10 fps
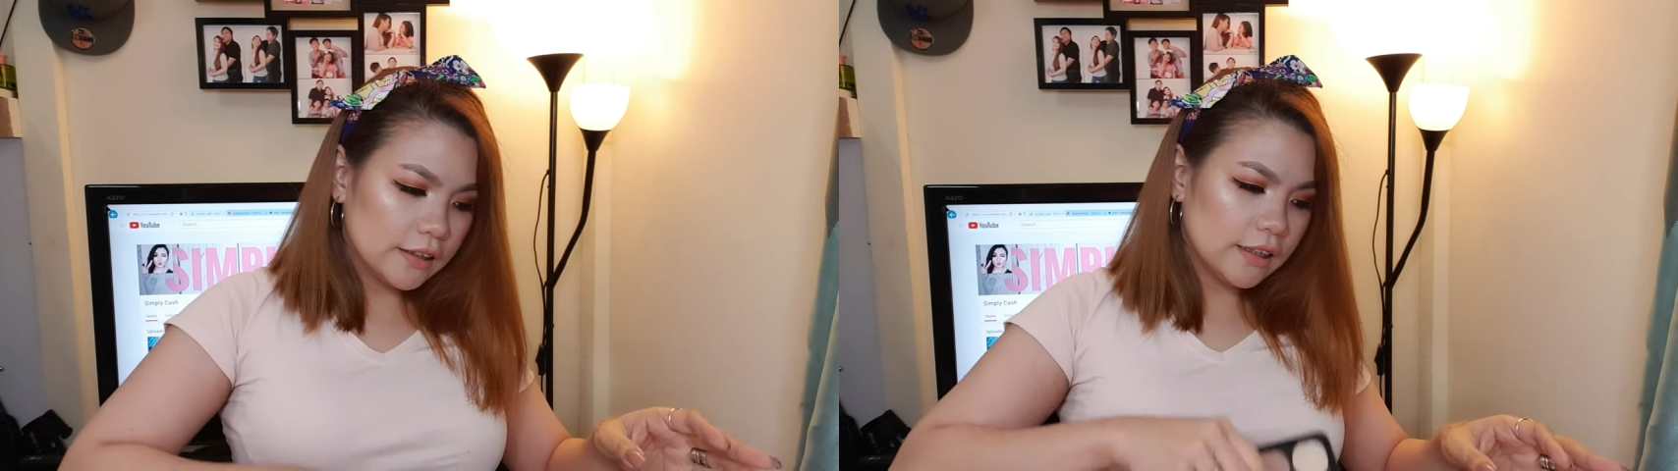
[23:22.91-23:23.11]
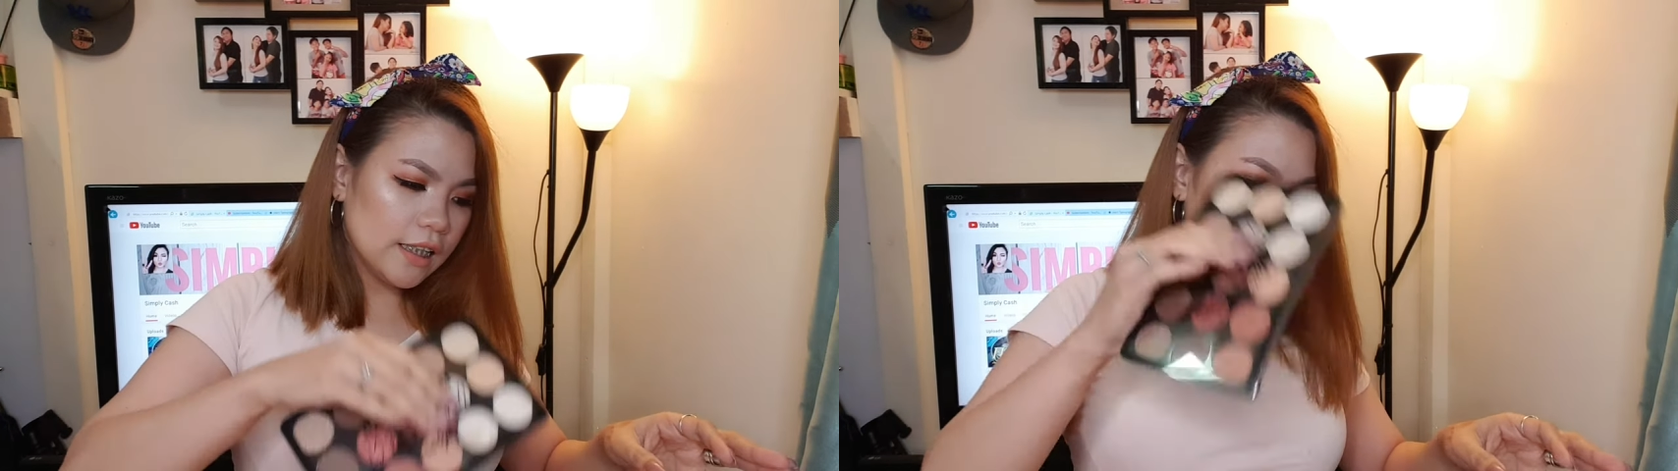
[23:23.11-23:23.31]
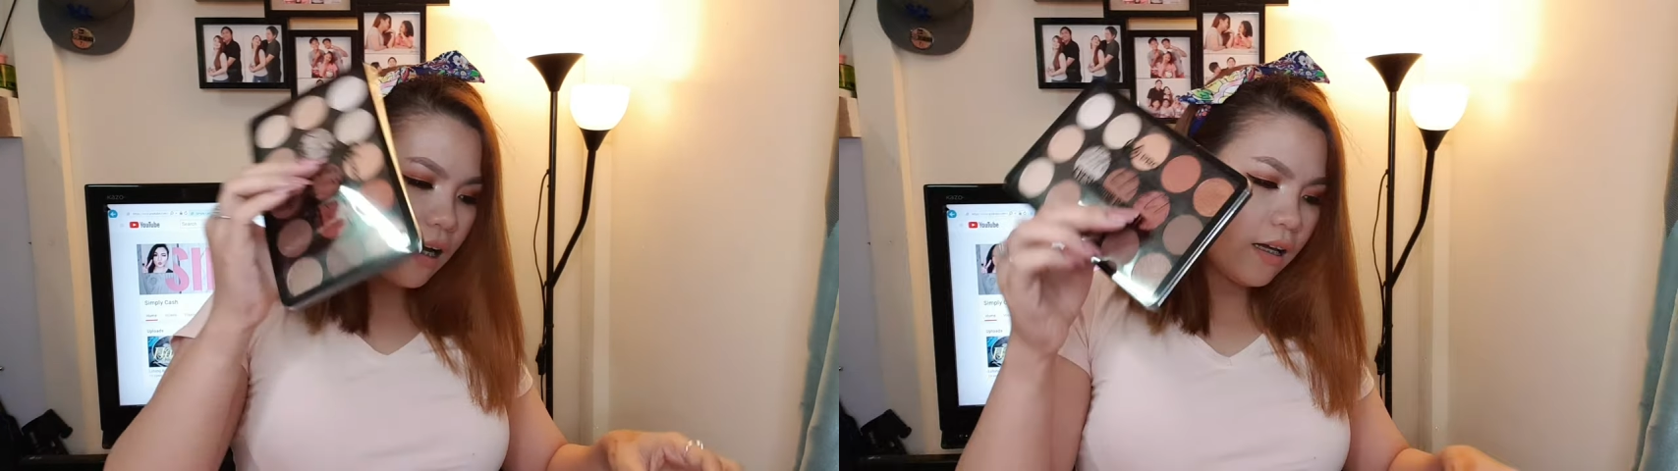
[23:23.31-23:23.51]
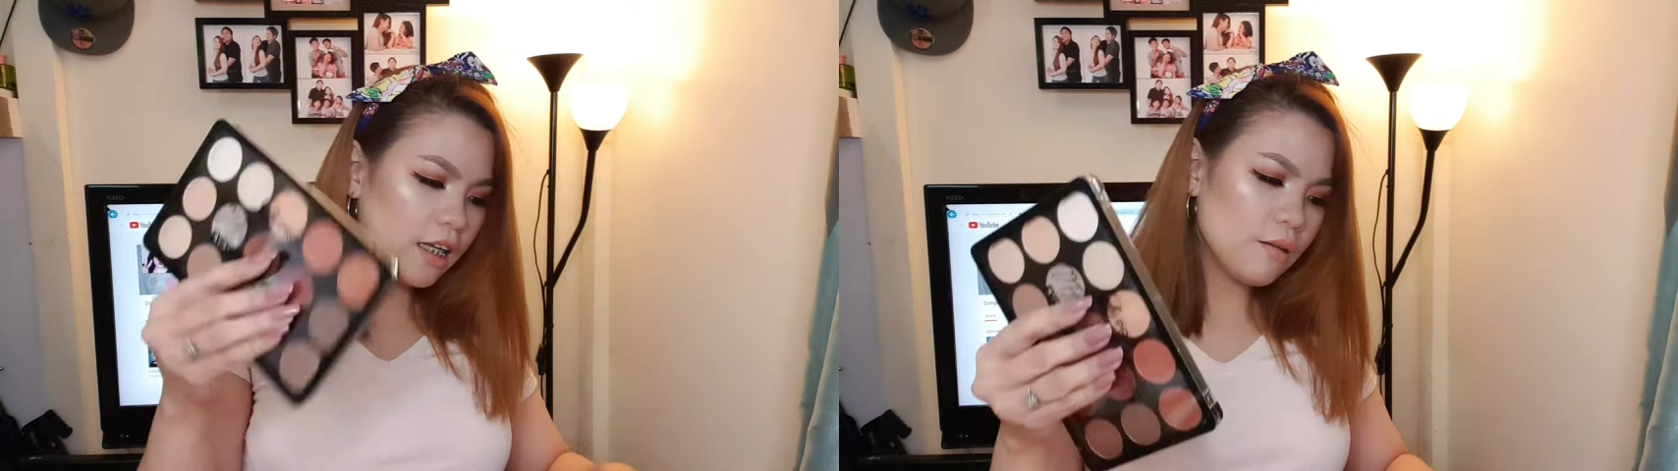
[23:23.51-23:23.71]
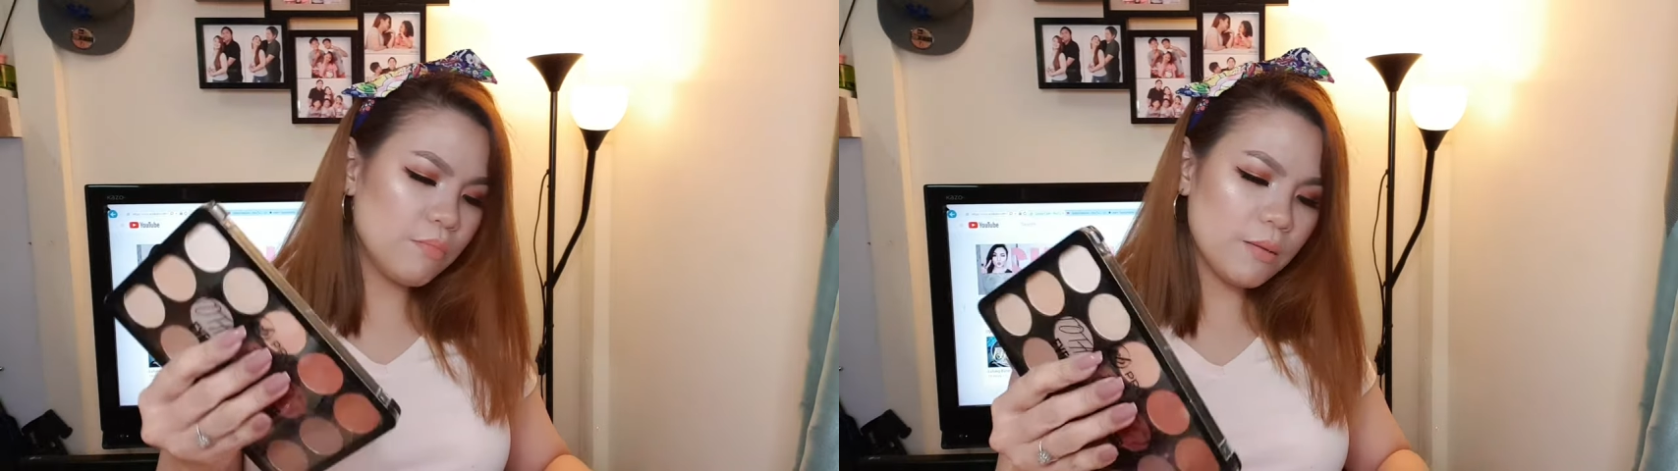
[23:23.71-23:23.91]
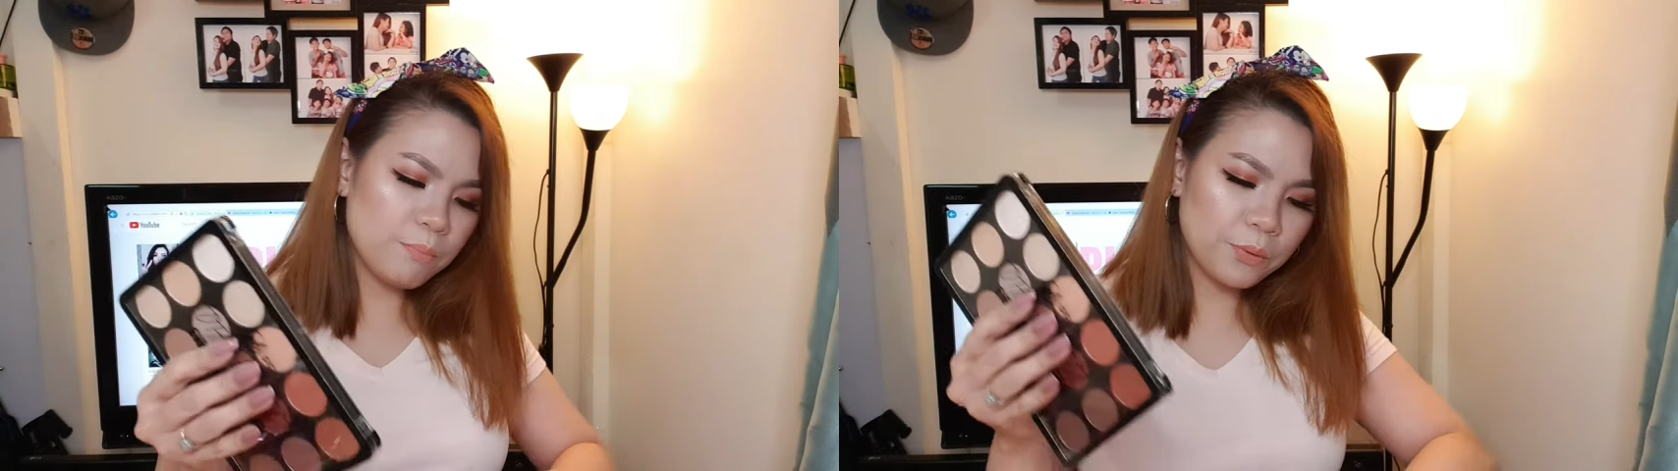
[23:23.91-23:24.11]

the EB